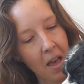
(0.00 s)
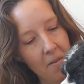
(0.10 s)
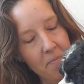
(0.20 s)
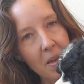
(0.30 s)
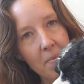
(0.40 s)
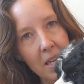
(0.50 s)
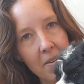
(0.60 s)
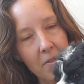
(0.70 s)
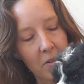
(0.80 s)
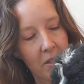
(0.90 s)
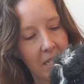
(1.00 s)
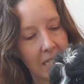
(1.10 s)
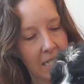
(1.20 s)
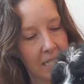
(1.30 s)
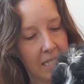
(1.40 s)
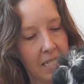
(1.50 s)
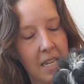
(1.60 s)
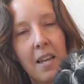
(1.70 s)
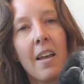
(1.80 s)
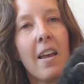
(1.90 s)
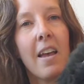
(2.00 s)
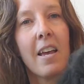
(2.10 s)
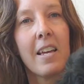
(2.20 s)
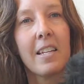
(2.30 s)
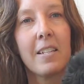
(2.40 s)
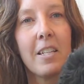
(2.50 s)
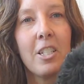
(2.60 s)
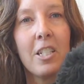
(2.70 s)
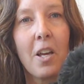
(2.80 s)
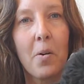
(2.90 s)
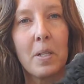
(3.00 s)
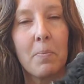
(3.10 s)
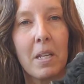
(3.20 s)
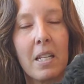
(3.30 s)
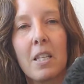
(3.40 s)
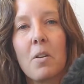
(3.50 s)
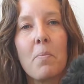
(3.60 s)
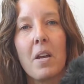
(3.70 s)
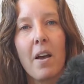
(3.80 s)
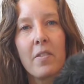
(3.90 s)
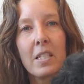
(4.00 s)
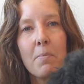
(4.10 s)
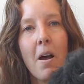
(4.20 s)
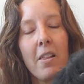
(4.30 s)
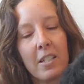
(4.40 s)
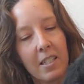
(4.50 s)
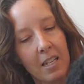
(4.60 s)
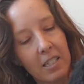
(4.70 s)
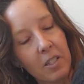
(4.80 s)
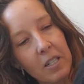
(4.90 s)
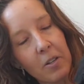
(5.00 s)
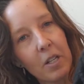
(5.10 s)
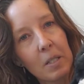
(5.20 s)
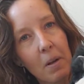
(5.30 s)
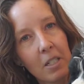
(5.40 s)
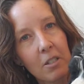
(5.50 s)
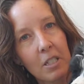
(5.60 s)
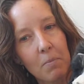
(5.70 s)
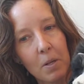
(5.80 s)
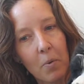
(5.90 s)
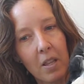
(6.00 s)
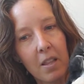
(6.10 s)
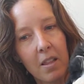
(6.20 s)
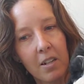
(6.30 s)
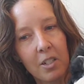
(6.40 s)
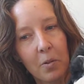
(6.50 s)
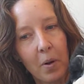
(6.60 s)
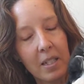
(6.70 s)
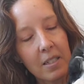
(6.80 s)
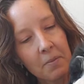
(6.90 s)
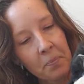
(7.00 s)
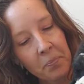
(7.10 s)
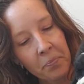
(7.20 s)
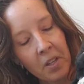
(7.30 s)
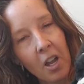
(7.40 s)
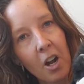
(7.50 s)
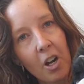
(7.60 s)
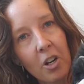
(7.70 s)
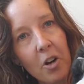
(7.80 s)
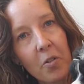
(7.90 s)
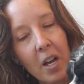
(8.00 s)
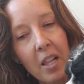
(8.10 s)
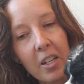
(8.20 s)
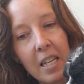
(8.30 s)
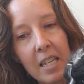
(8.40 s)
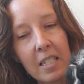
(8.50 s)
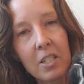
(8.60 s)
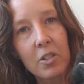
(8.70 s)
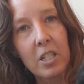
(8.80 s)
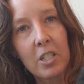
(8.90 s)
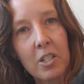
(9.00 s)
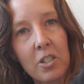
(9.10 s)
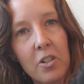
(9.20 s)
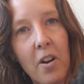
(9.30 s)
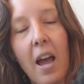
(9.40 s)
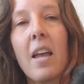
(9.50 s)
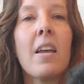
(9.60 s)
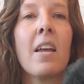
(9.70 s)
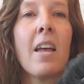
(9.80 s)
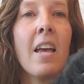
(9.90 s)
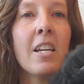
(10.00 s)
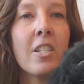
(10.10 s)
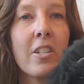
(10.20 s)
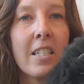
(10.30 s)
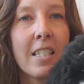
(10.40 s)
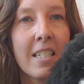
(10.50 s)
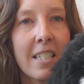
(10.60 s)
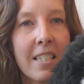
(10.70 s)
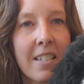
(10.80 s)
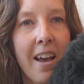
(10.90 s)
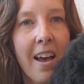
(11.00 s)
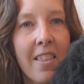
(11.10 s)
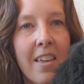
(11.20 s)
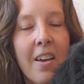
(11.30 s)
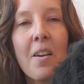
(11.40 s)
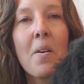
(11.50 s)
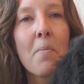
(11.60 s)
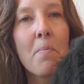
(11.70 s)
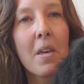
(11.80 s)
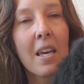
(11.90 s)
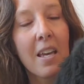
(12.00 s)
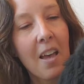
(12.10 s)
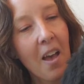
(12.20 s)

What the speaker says: maybe even only 60. She's always been a little bit on the smaller side, so I don't expect her to be one of the larger ones. Her coat color is the traditional tri. So you can see she's got the big